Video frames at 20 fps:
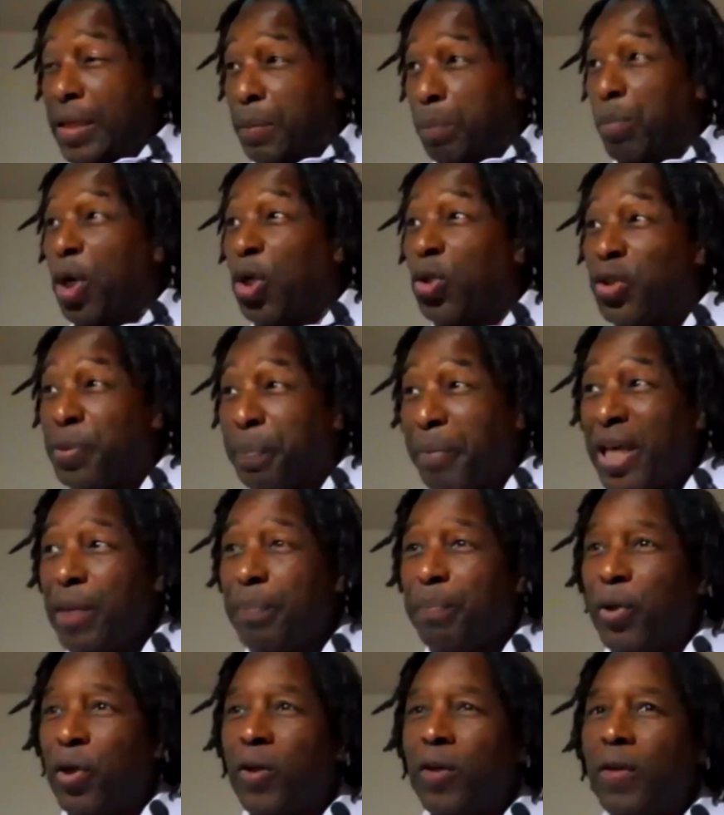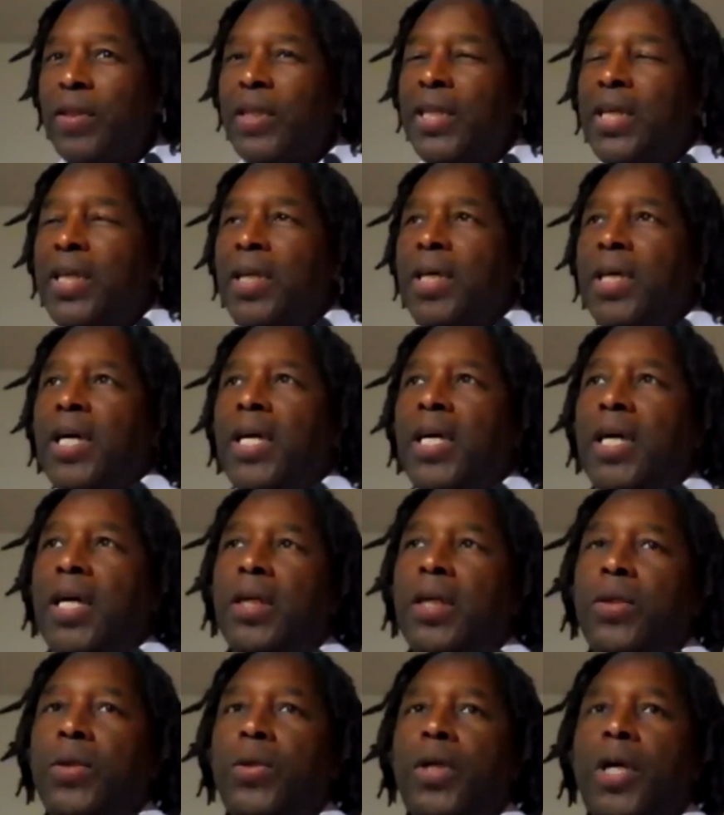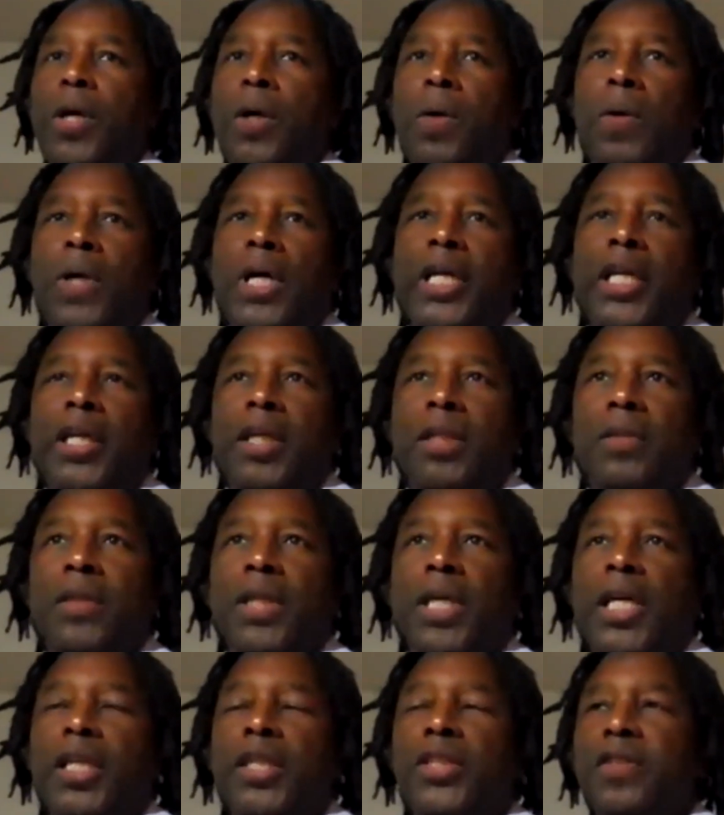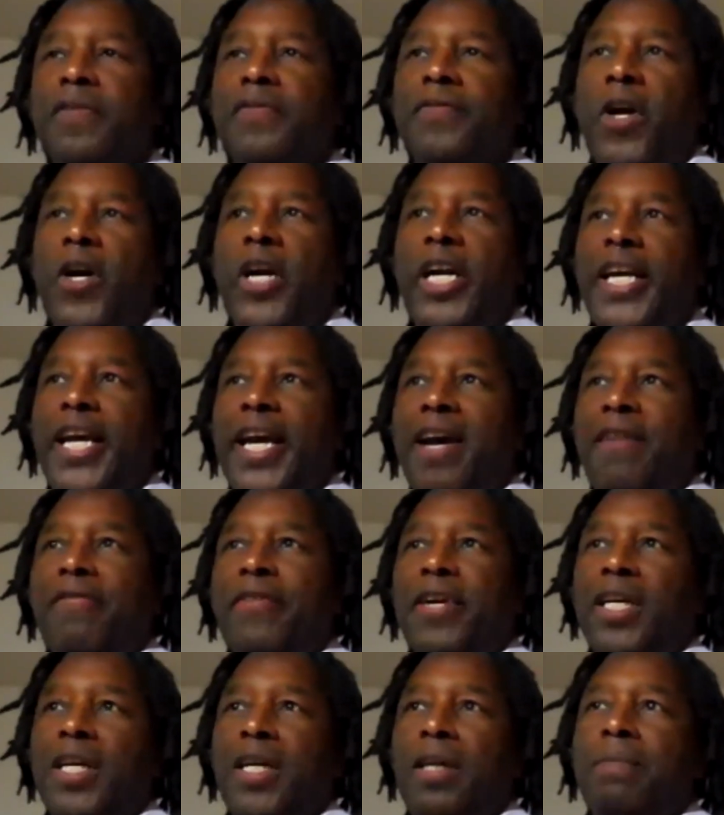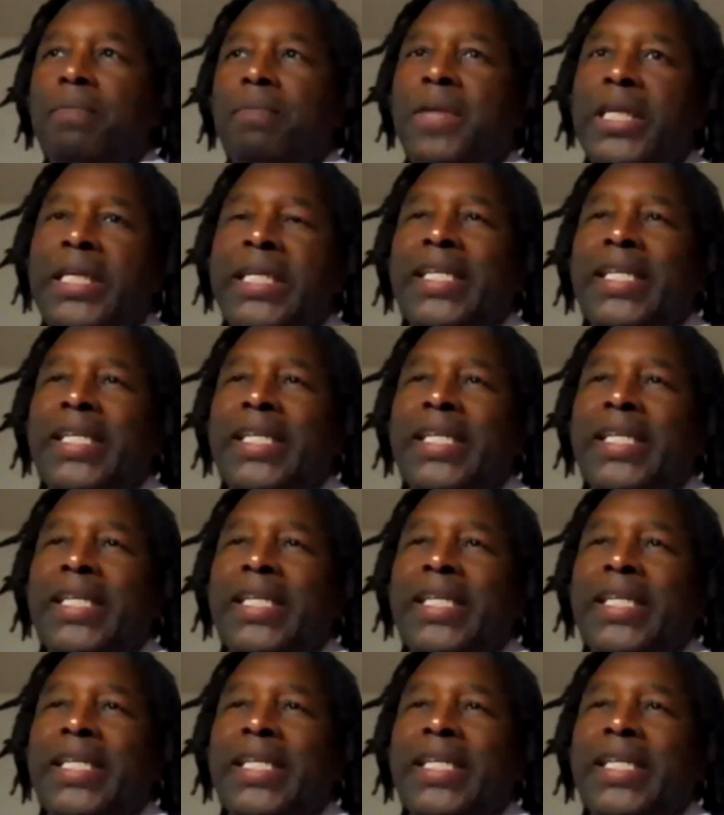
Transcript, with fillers: most people uh, who go on a on a safari to Africa